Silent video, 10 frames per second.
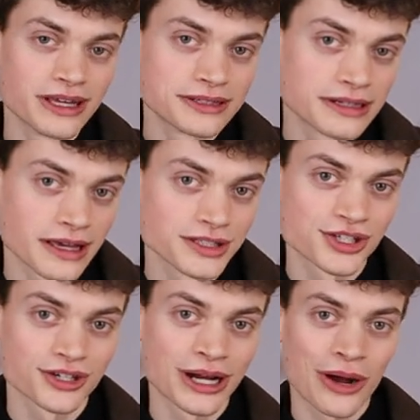either
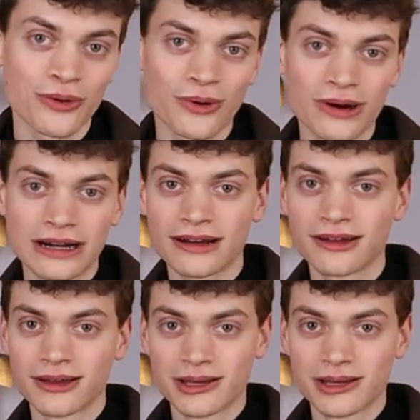nature or